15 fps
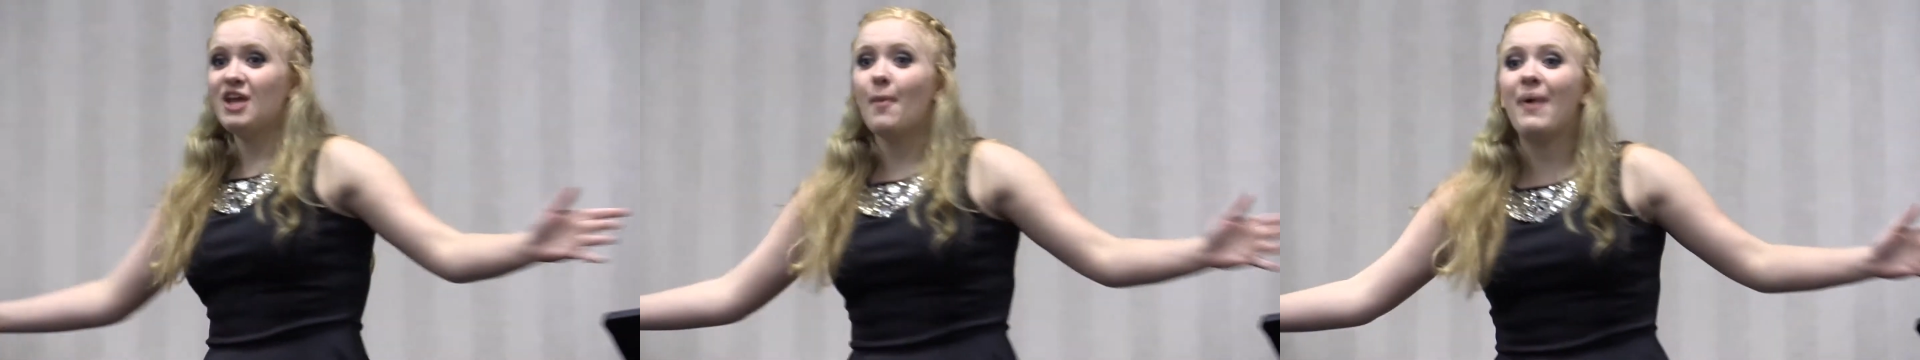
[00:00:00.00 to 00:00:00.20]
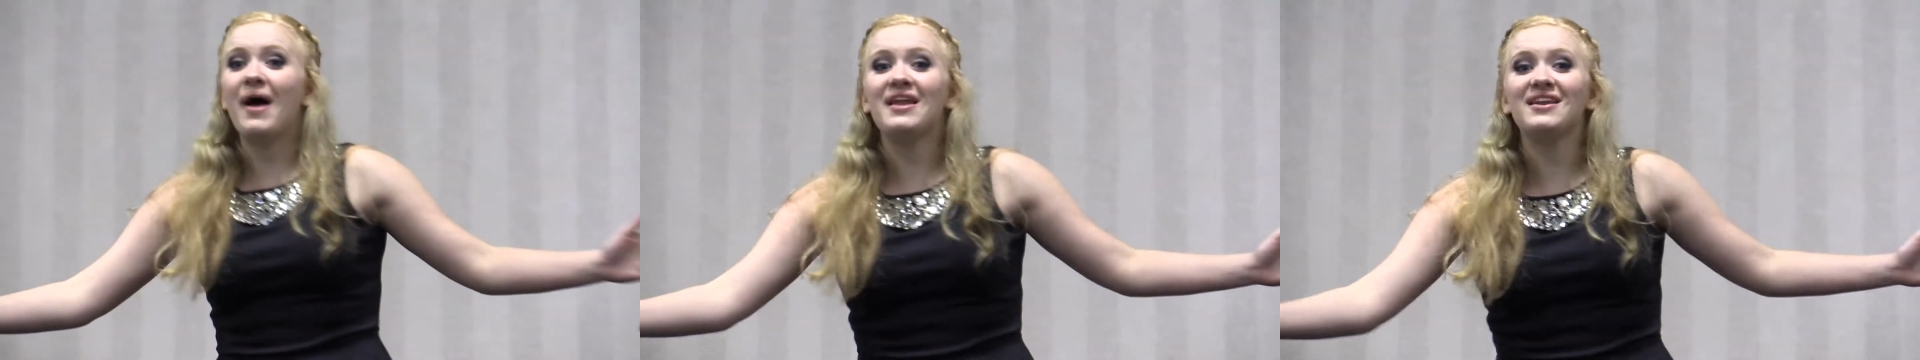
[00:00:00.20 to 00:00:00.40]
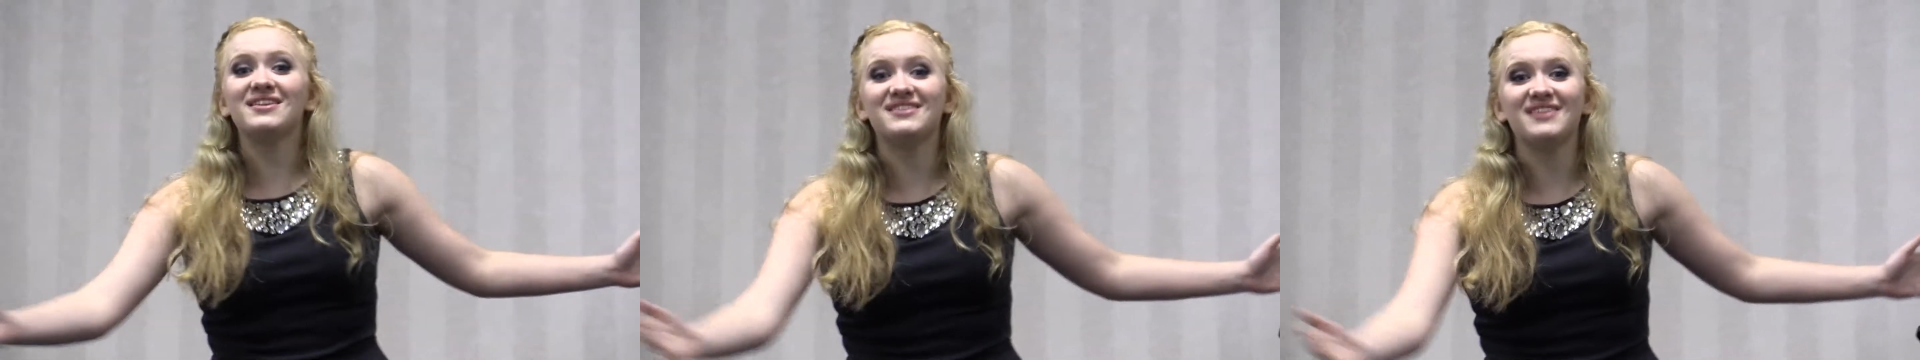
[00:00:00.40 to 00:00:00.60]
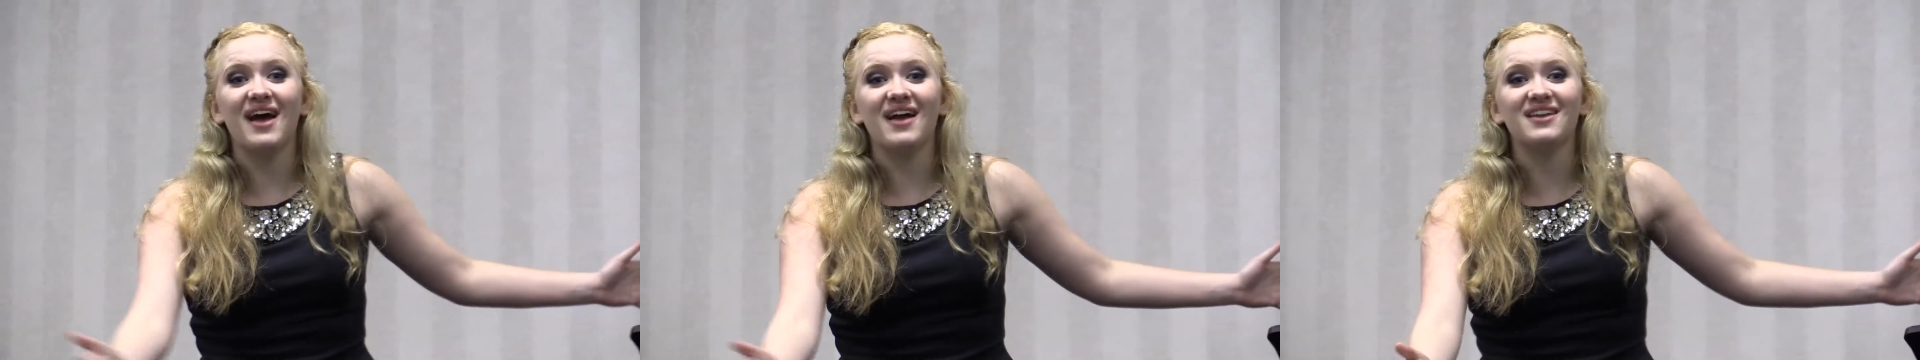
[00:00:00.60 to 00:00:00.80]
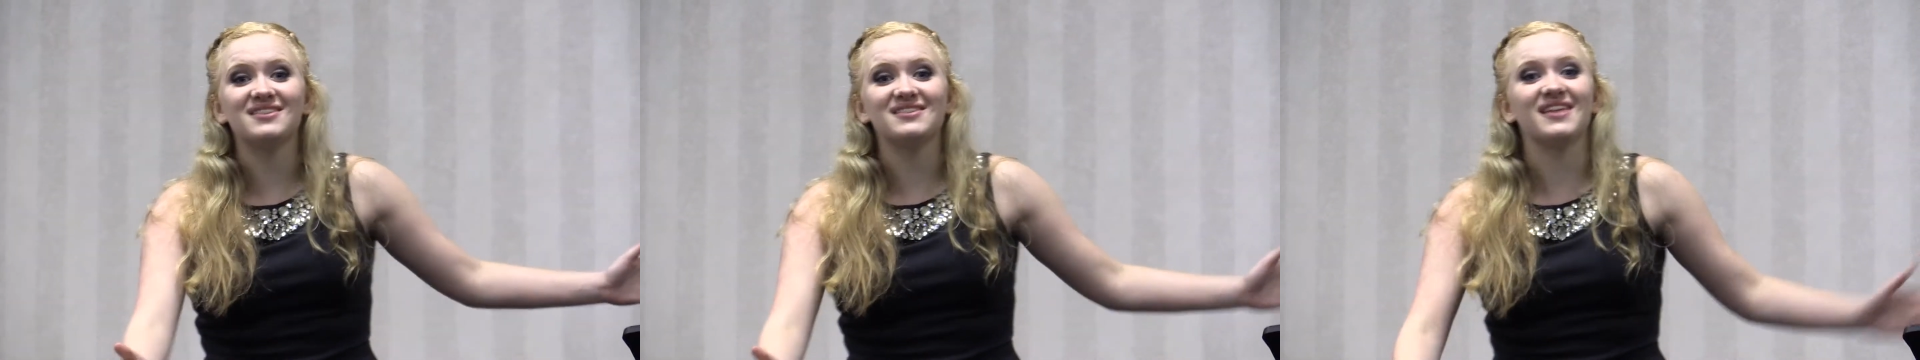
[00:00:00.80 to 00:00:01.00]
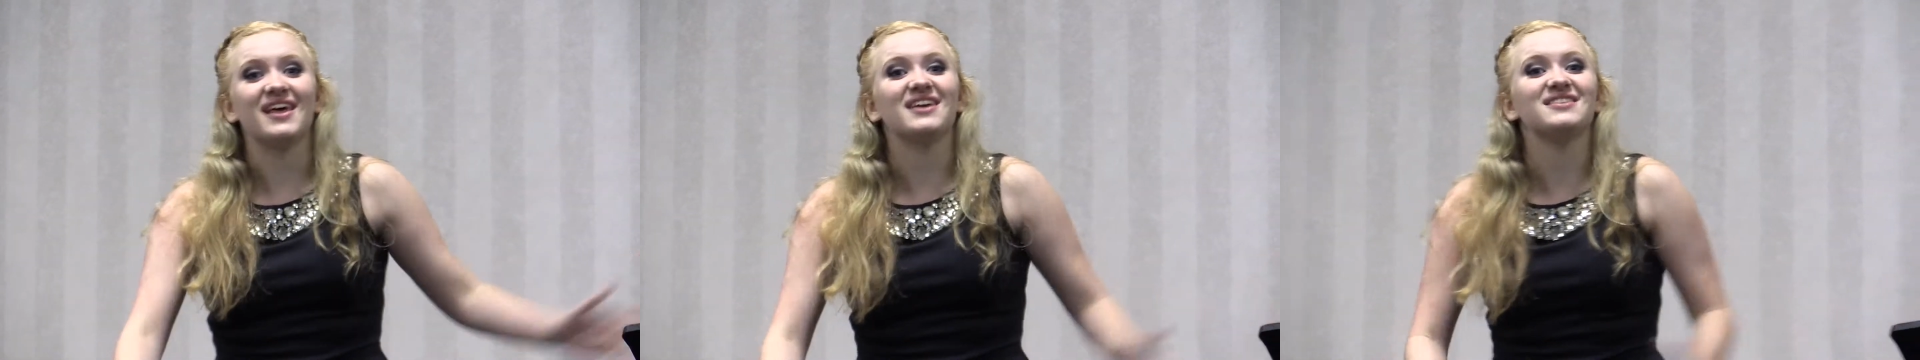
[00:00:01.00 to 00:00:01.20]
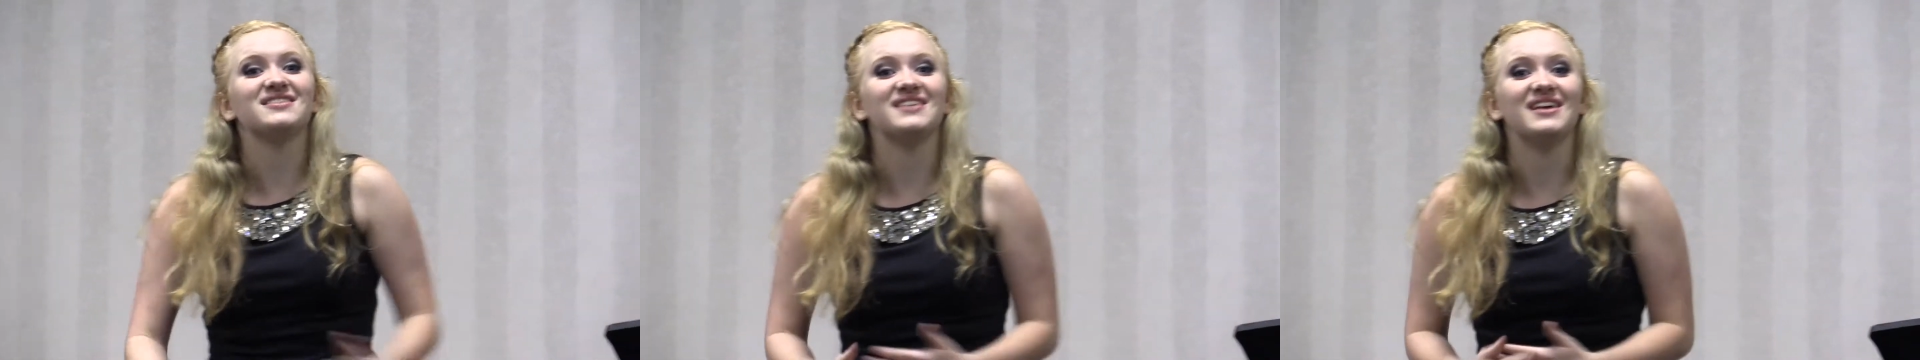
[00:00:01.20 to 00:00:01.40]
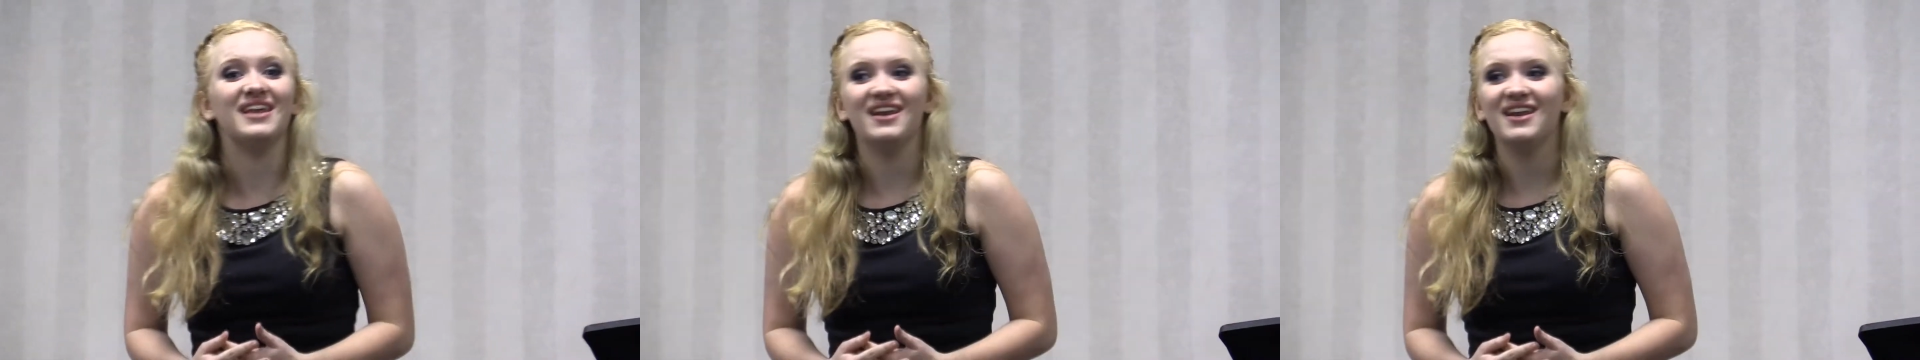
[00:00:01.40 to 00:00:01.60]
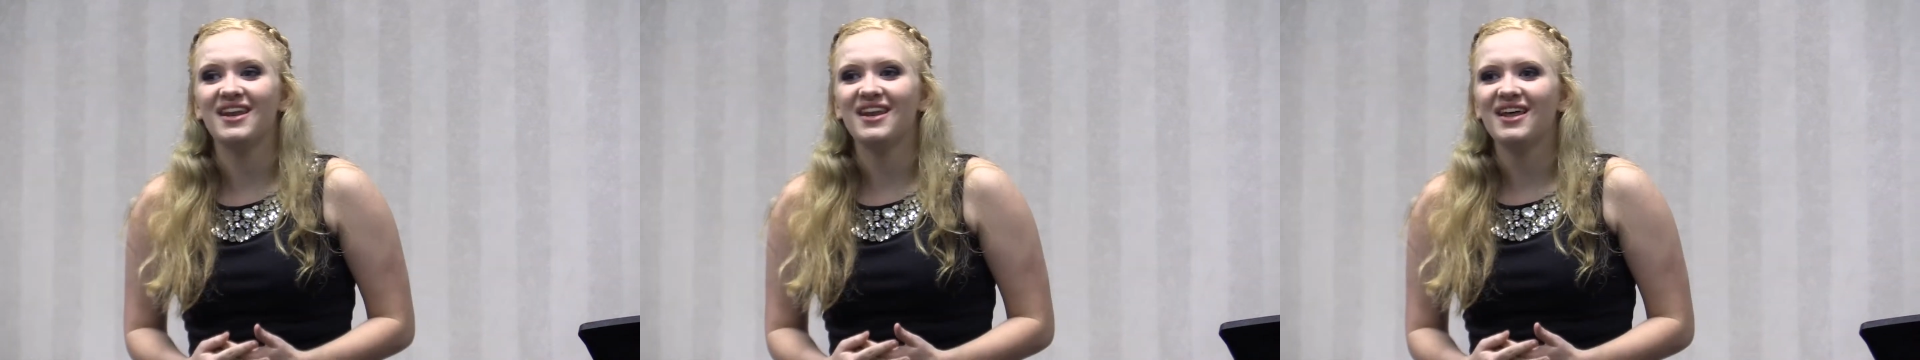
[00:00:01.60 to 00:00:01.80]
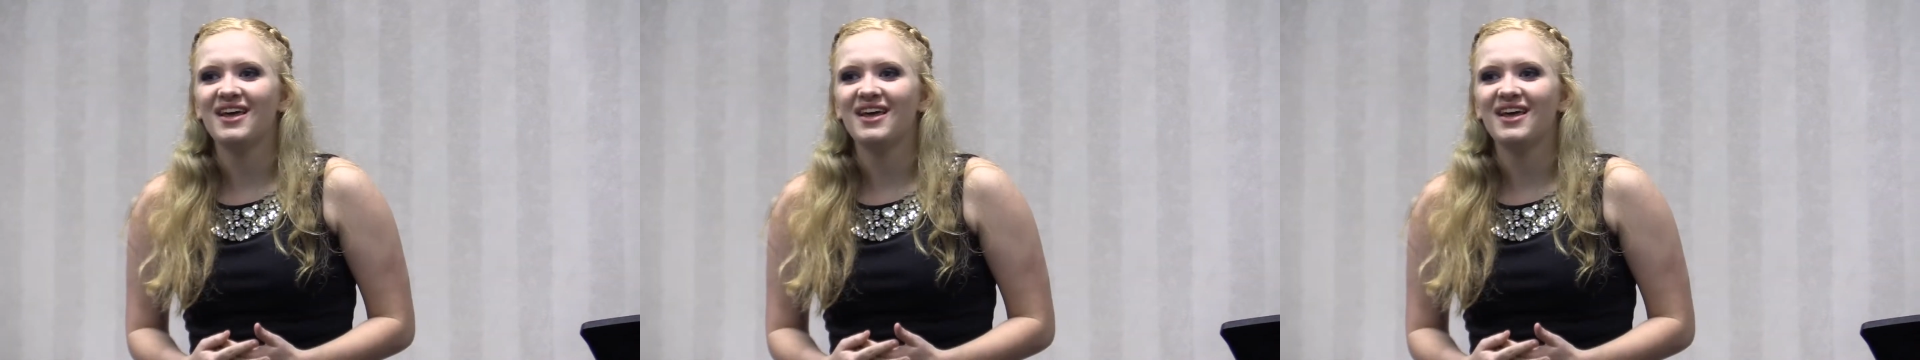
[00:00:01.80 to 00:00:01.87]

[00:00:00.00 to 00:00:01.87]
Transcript: appendicitis like sin?